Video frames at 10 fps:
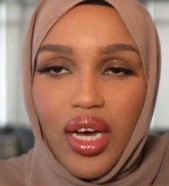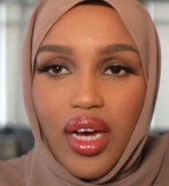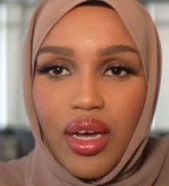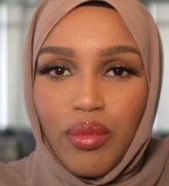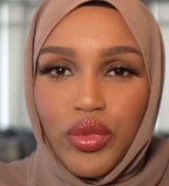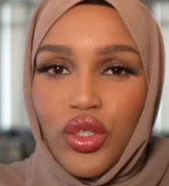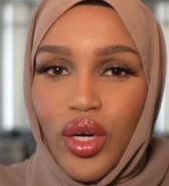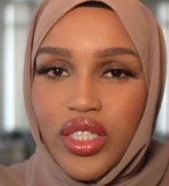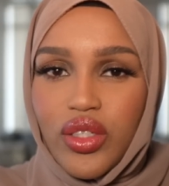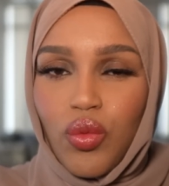Um, do you
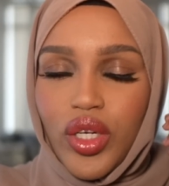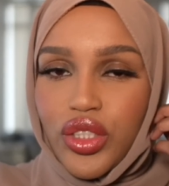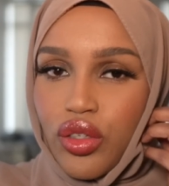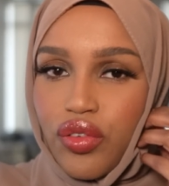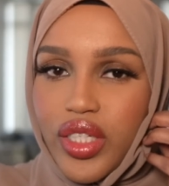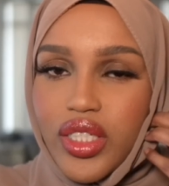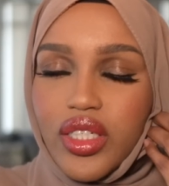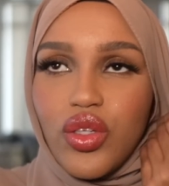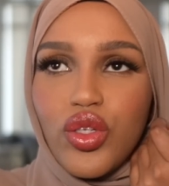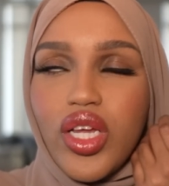guys watch Girlfriends?
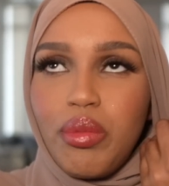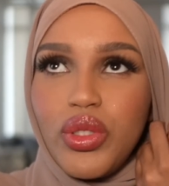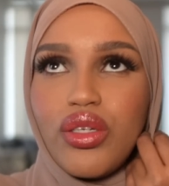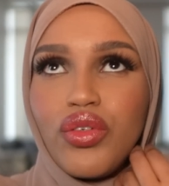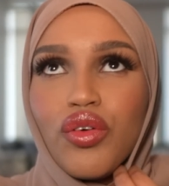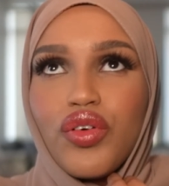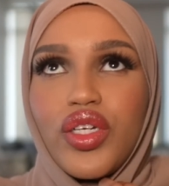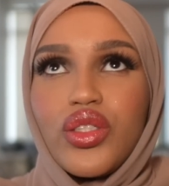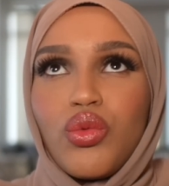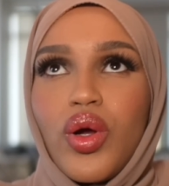So there's an episode of
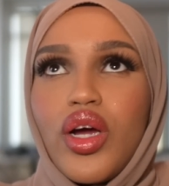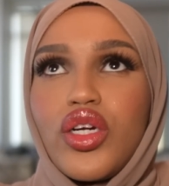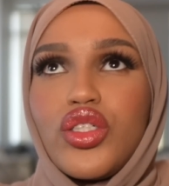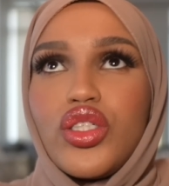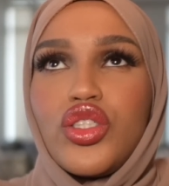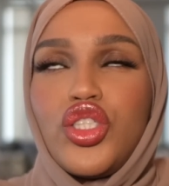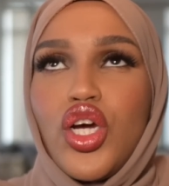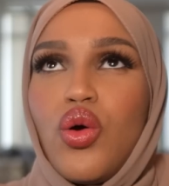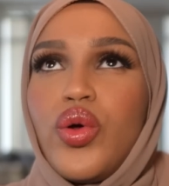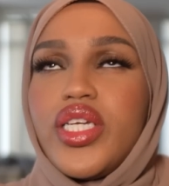Girlfriends where
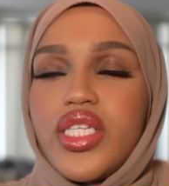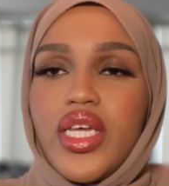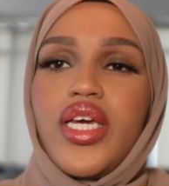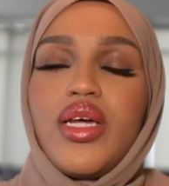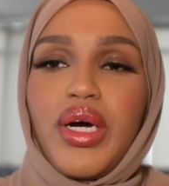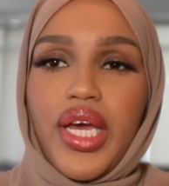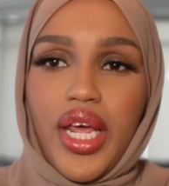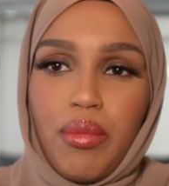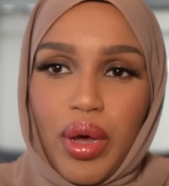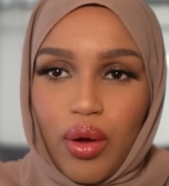Joan is thinking about
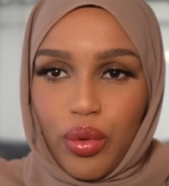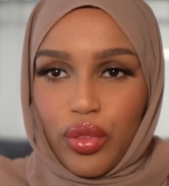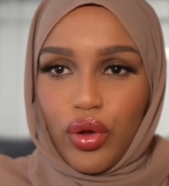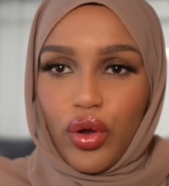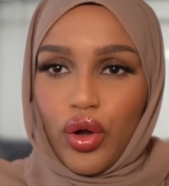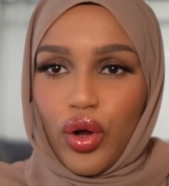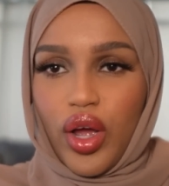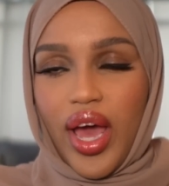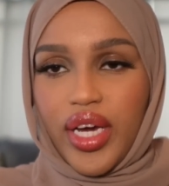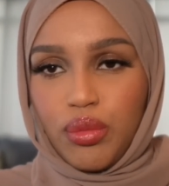getting back with her
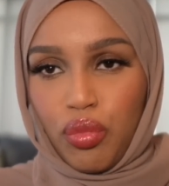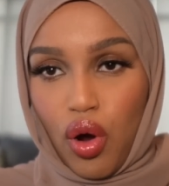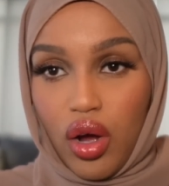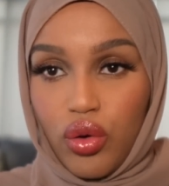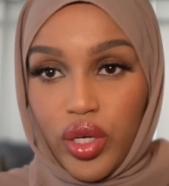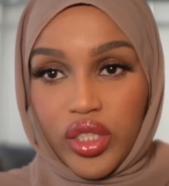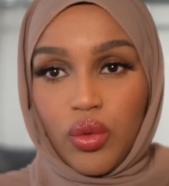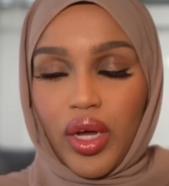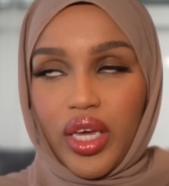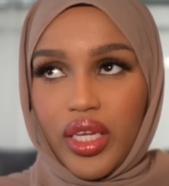ex Brock, who doesn't
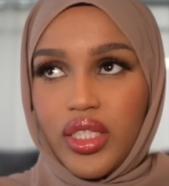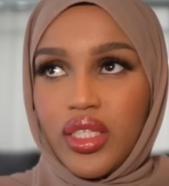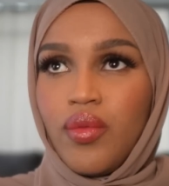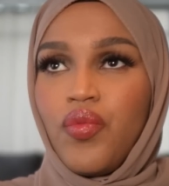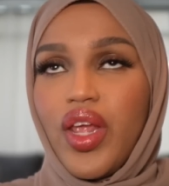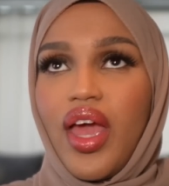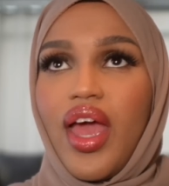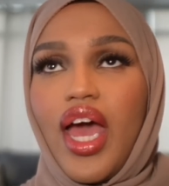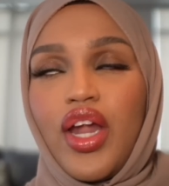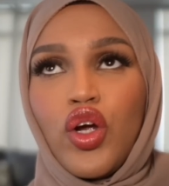want kids.
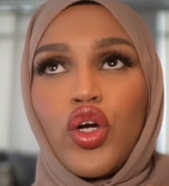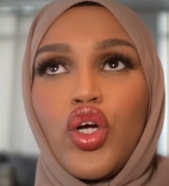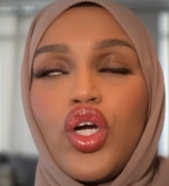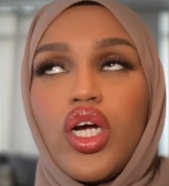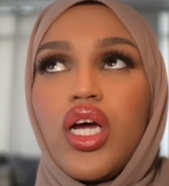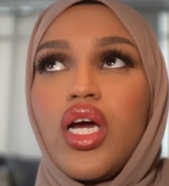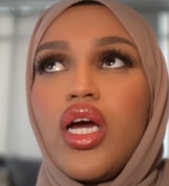And her